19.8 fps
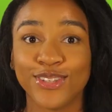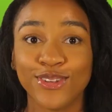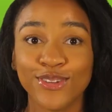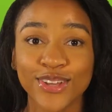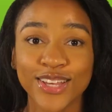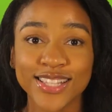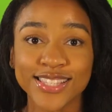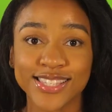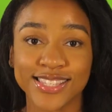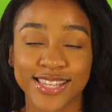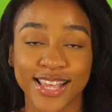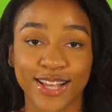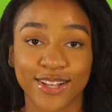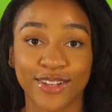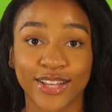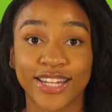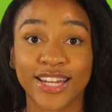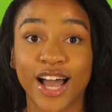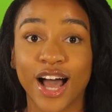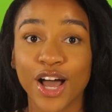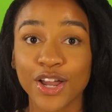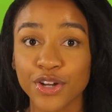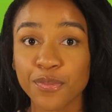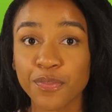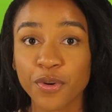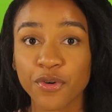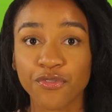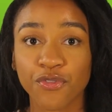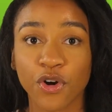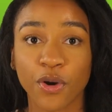You can sell an
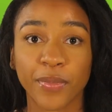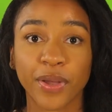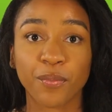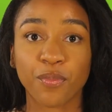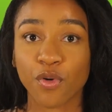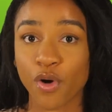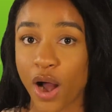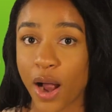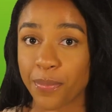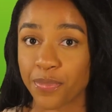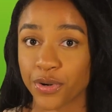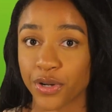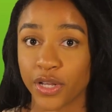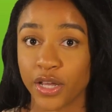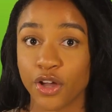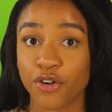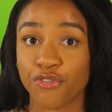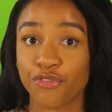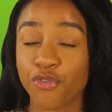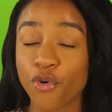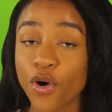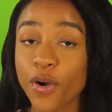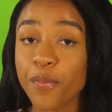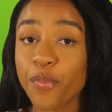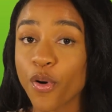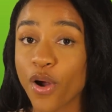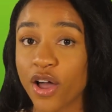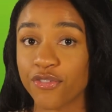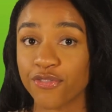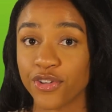underperforming property for
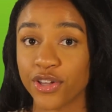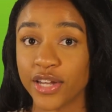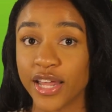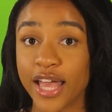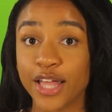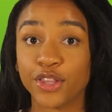profit